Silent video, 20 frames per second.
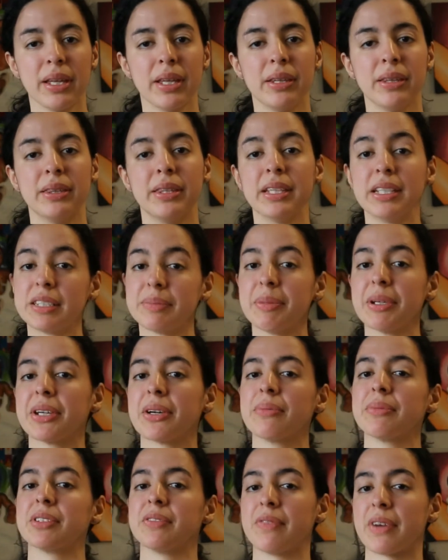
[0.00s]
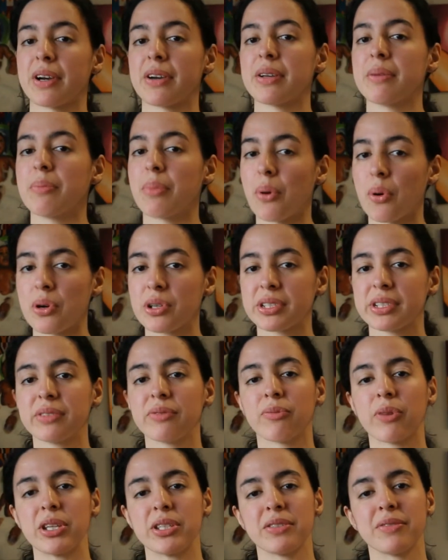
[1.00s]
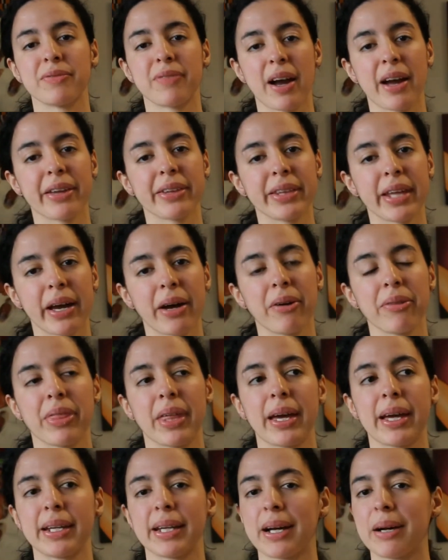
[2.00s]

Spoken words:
This becomes very important when you find out that